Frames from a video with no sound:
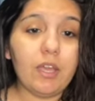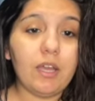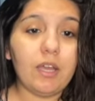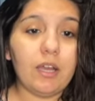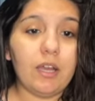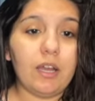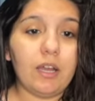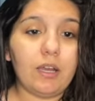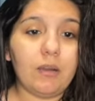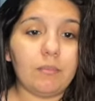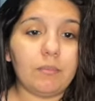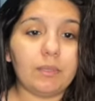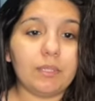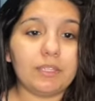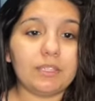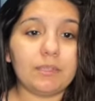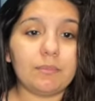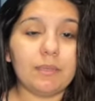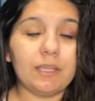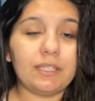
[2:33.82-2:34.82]

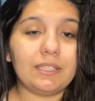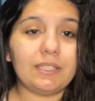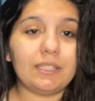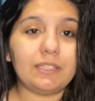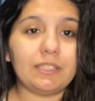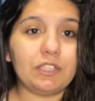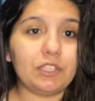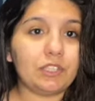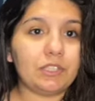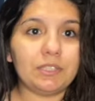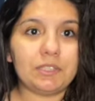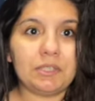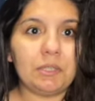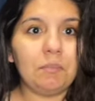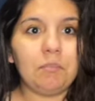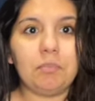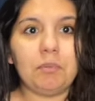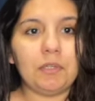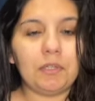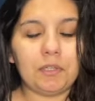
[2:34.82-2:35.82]
because it makes it just
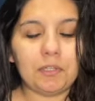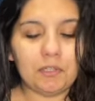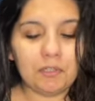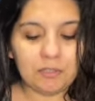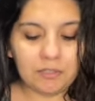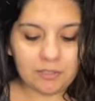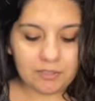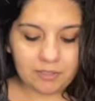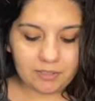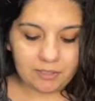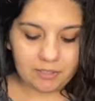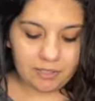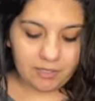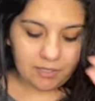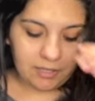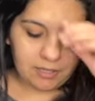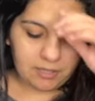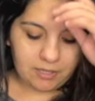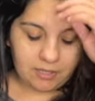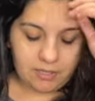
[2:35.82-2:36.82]
simpler
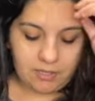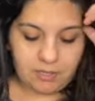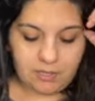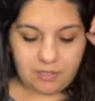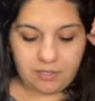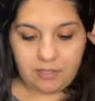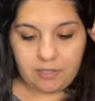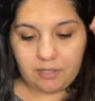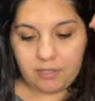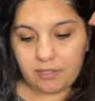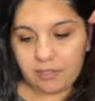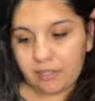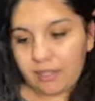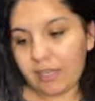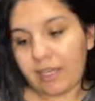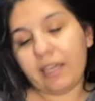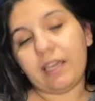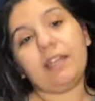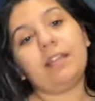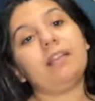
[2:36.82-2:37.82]

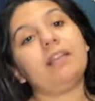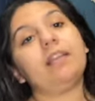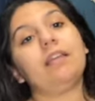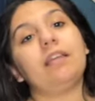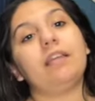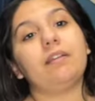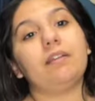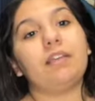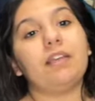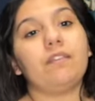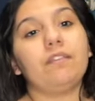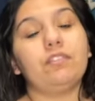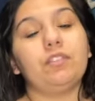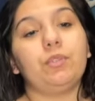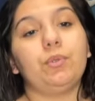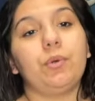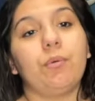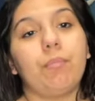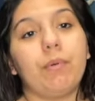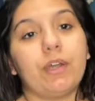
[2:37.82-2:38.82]
and it gives
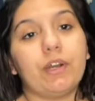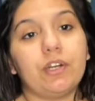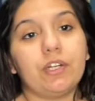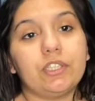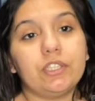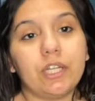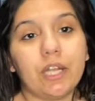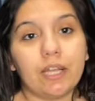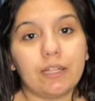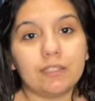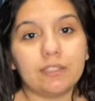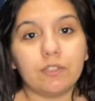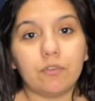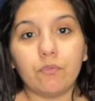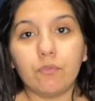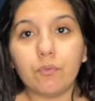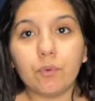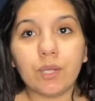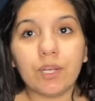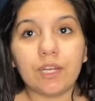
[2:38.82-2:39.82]
you a better chance
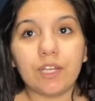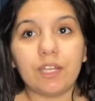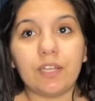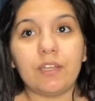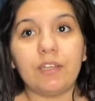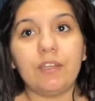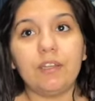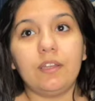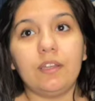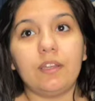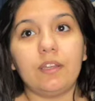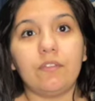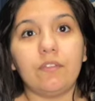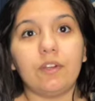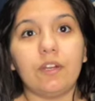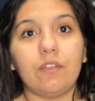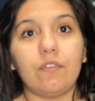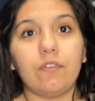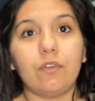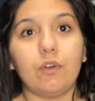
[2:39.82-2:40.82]
of winning.
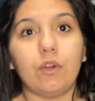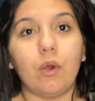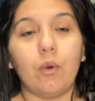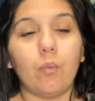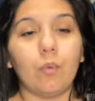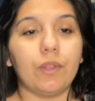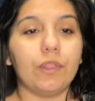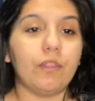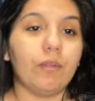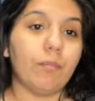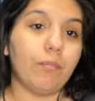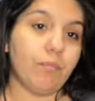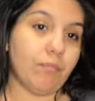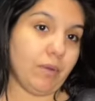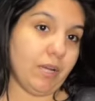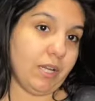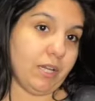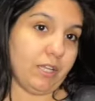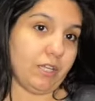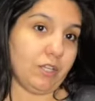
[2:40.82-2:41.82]
Even if you don't win the
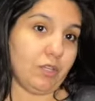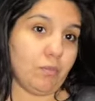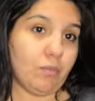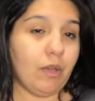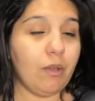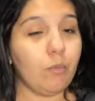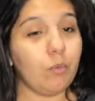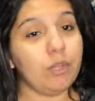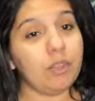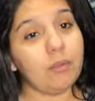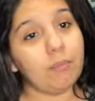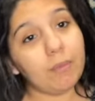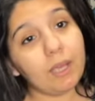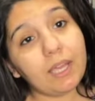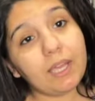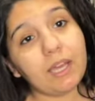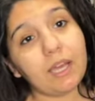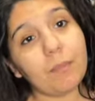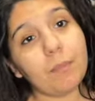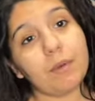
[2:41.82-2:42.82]
money, you may win the
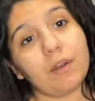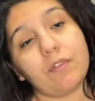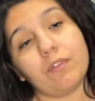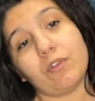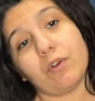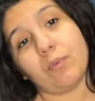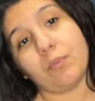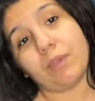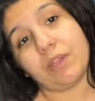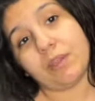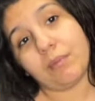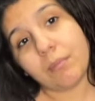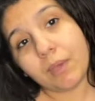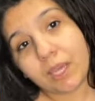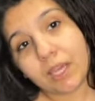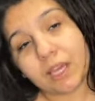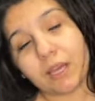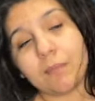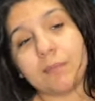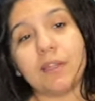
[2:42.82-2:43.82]
makeup, and if you don't win the
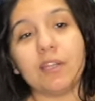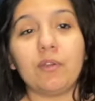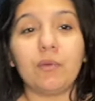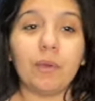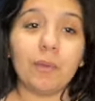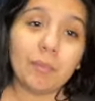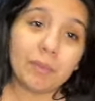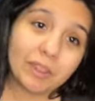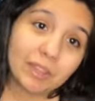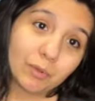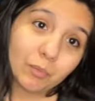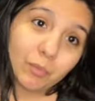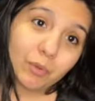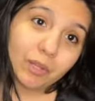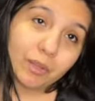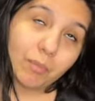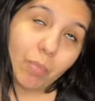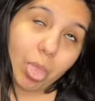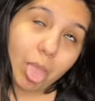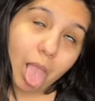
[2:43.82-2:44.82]
makeup, then you may
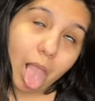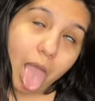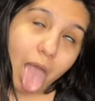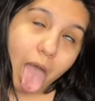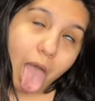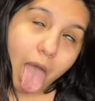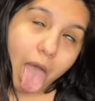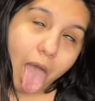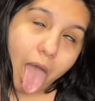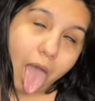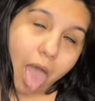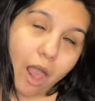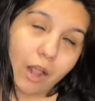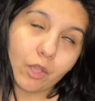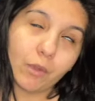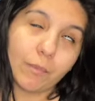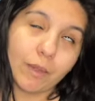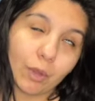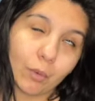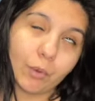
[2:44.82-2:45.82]

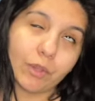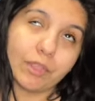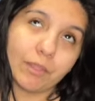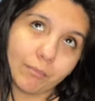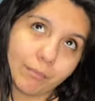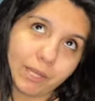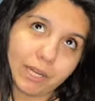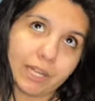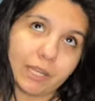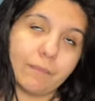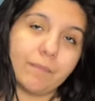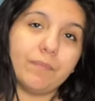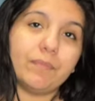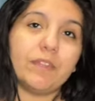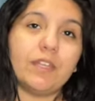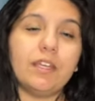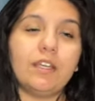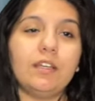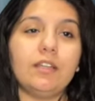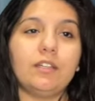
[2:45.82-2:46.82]
win the money.
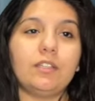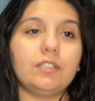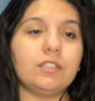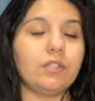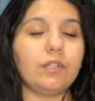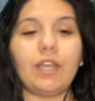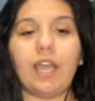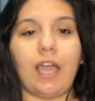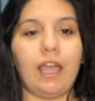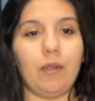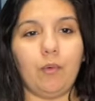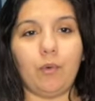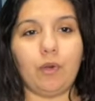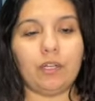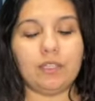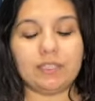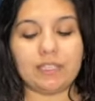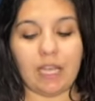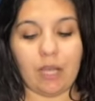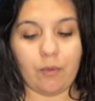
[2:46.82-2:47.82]
So yeah, it
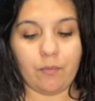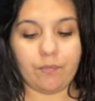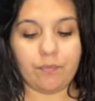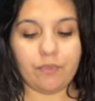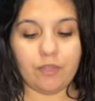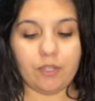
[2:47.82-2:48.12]
works out.